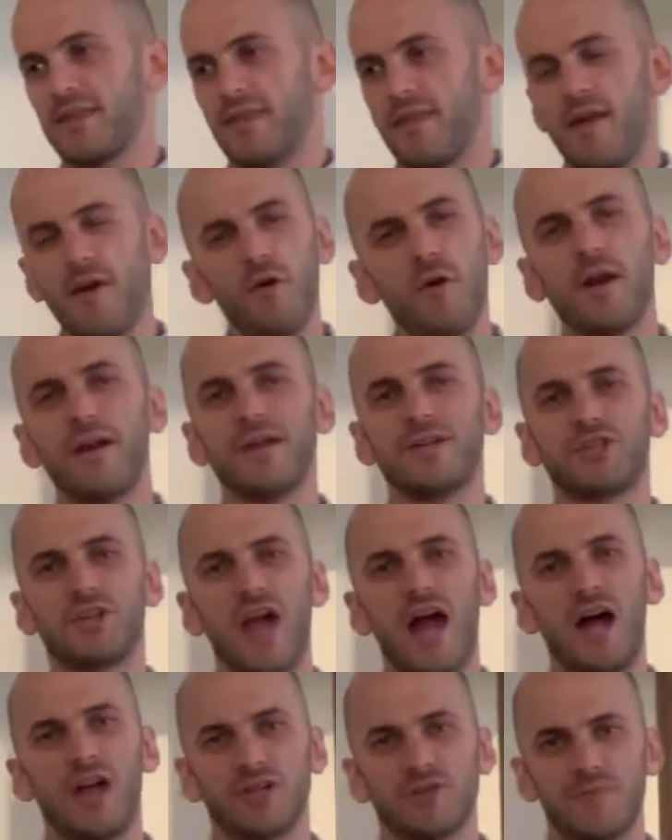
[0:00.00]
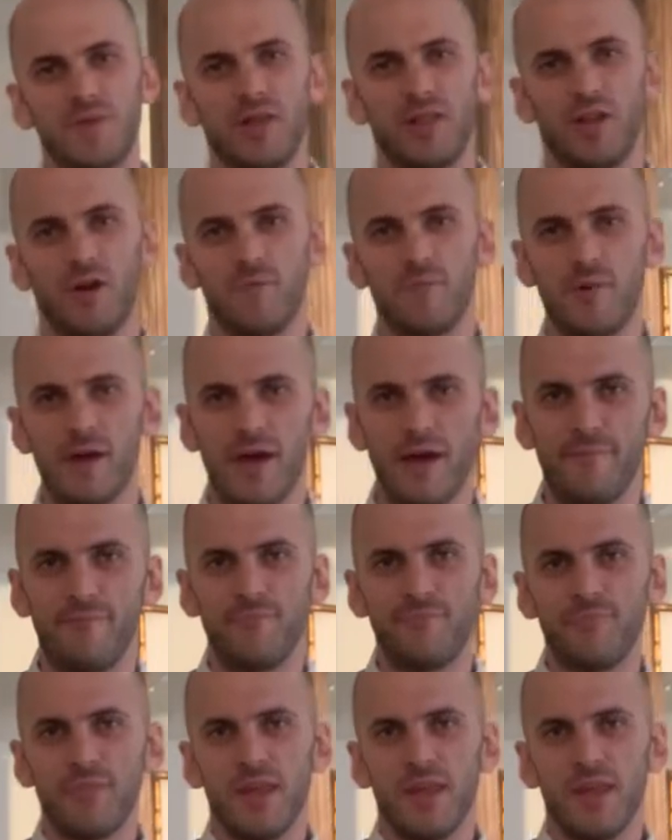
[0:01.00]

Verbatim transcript: They wanted to challenge me a little bit,